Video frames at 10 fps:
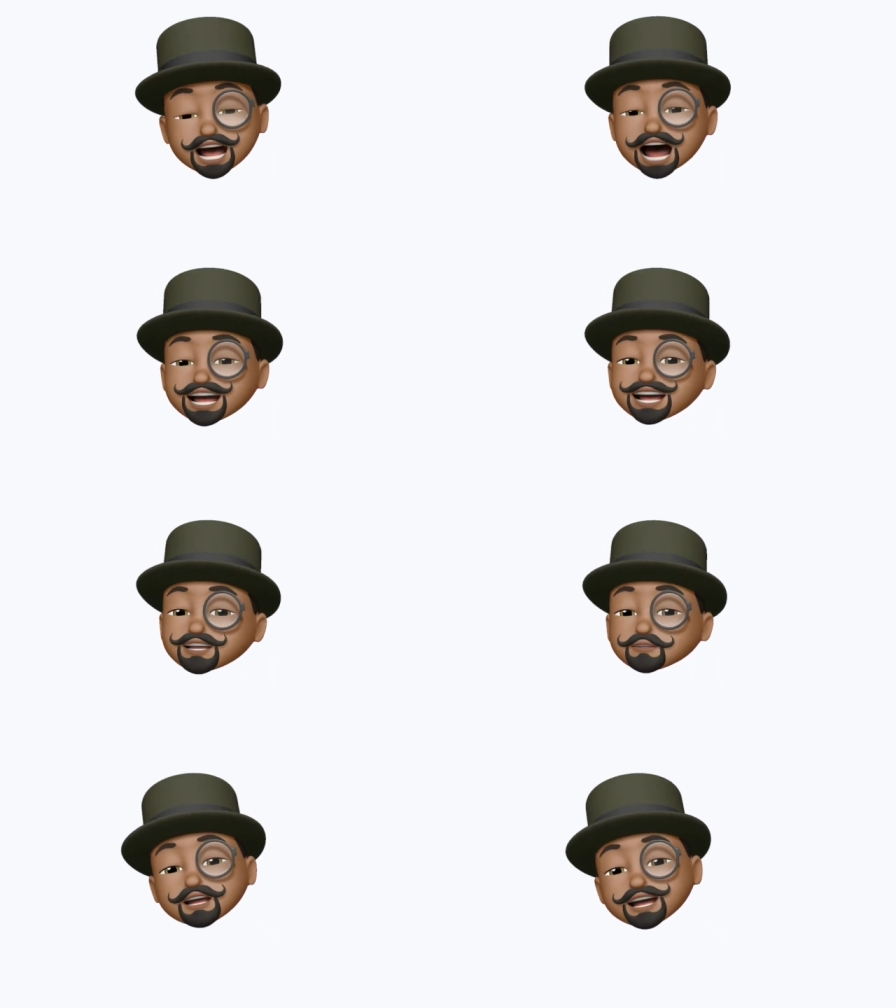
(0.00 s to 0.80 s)
and get
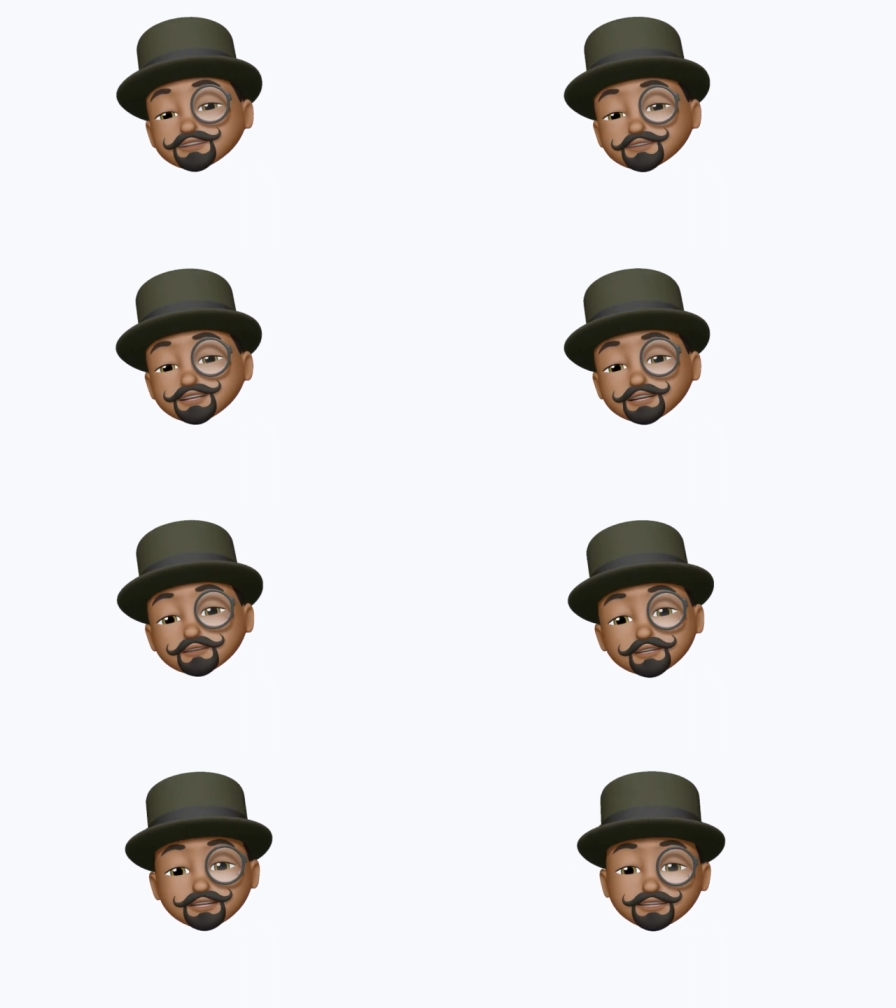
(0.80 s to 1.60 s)
ready for your
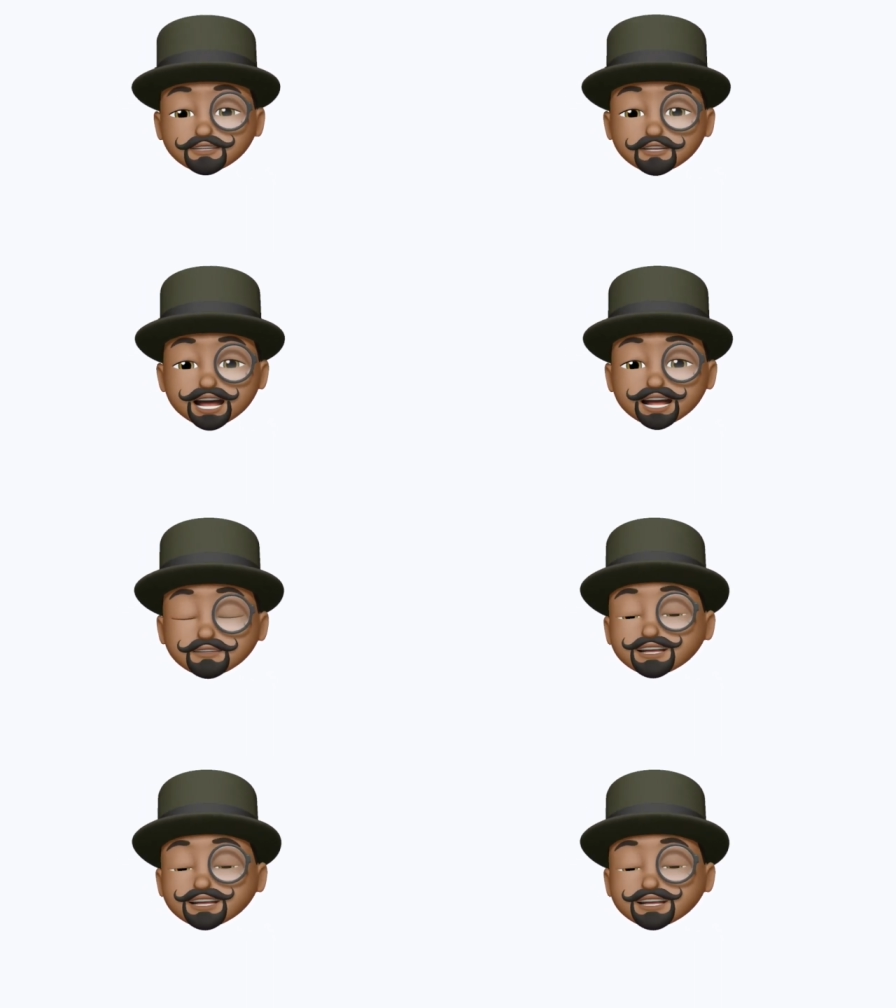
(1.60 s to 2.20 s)
first draft.